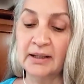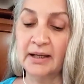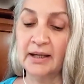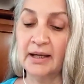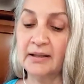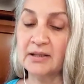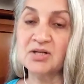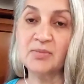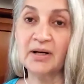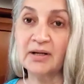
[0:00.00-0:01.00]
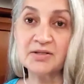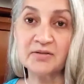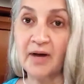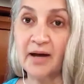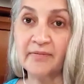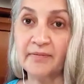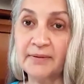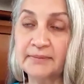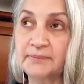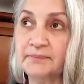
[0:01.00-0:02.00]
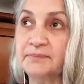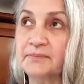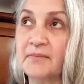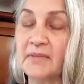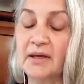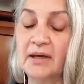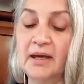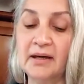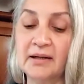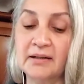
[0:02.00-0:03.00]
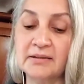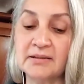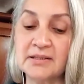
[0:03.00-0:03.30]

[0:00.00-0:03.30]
and that she might not survive. And